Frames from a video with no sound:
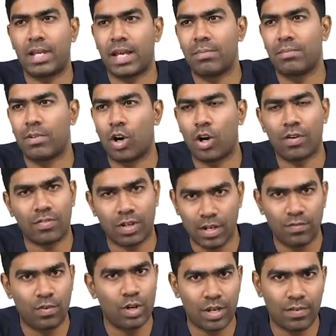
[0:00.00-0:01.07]
time, a lot of
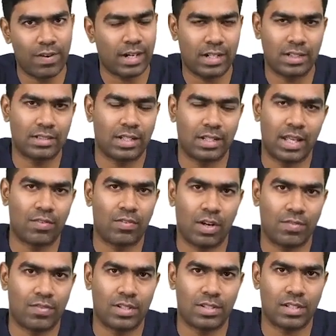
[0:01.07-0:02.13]
confounding factors are there for
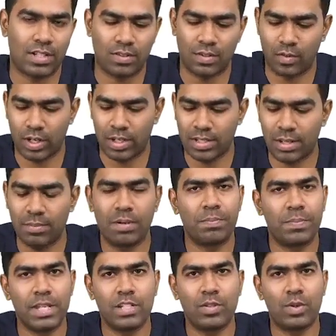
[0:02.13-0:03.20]
FSH as well. For example,
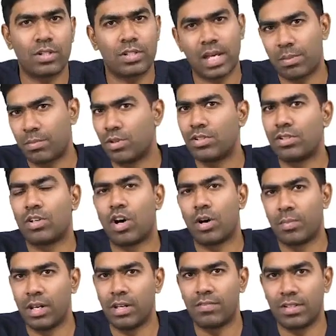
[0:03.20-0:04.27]
PCOS can produce a
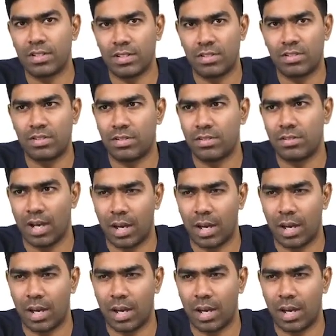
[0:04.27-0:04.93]
normal FSH.